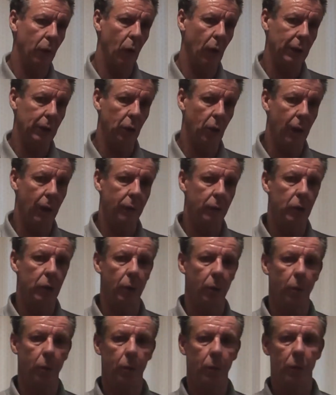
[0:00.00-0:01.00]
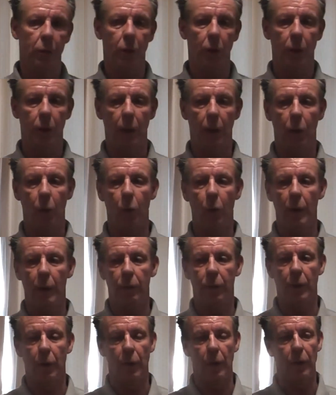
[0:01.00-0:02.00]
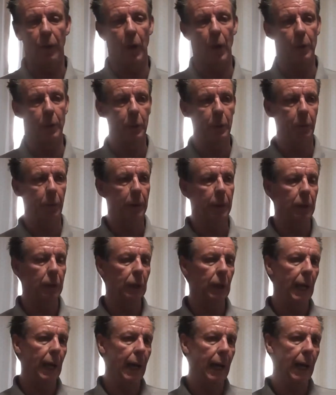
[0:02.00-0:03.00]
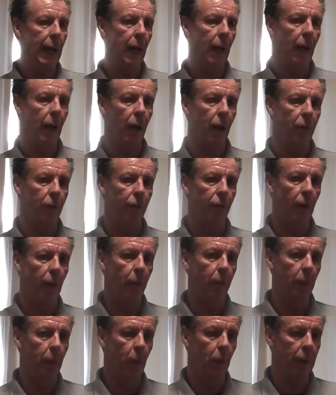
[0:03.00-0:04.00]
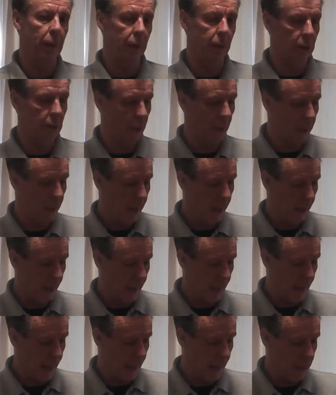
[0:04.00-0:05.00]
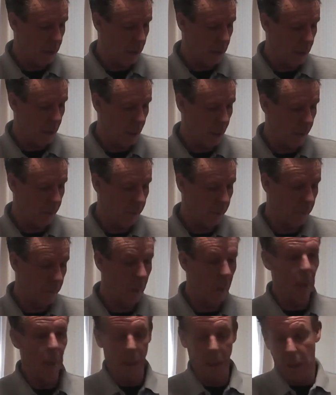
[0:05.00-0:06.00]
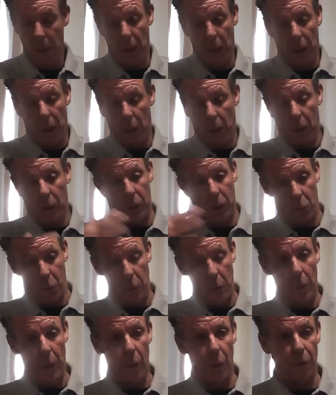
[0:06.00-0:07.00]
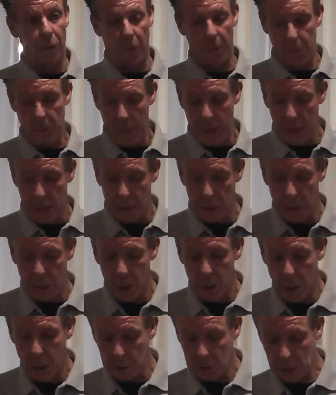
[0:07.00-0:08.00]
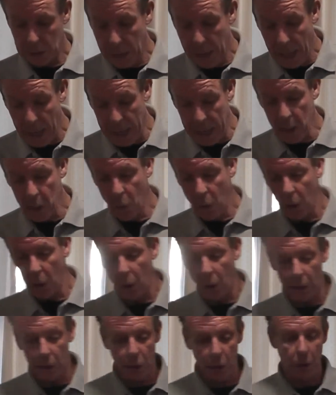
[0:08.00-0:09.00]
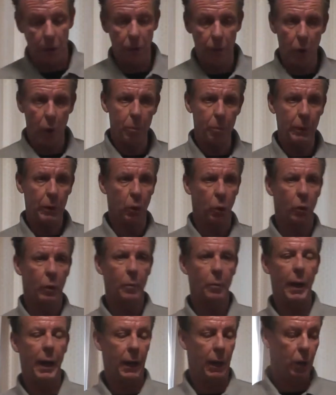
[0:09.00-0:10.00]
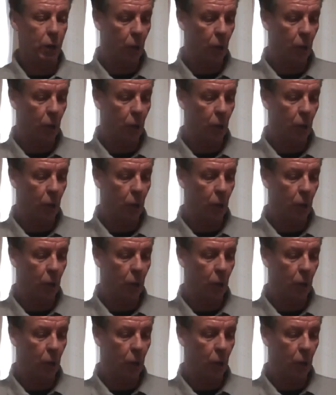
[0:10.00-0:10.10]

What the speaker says: right time to deal with the refurbishment of buildings, and we went on from there. Today, you've heard me talk about the